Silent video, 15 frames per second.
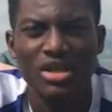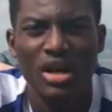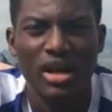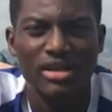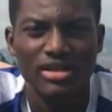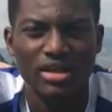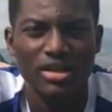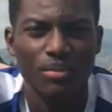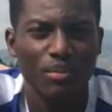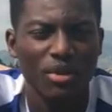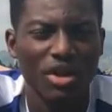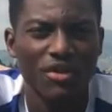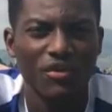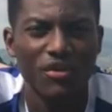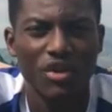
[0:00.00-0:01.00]
I started
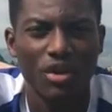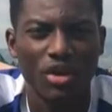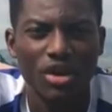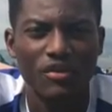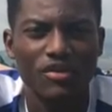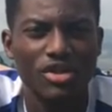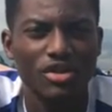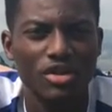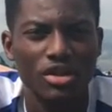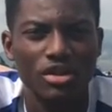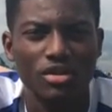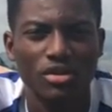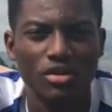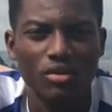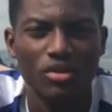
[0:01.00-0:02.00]
playing for FC
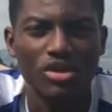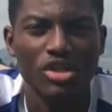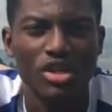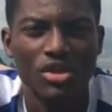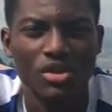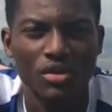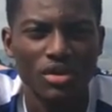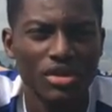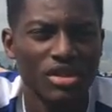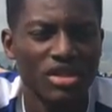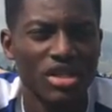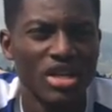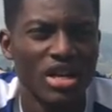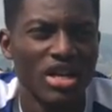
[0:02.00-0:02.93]
Wuse Youths.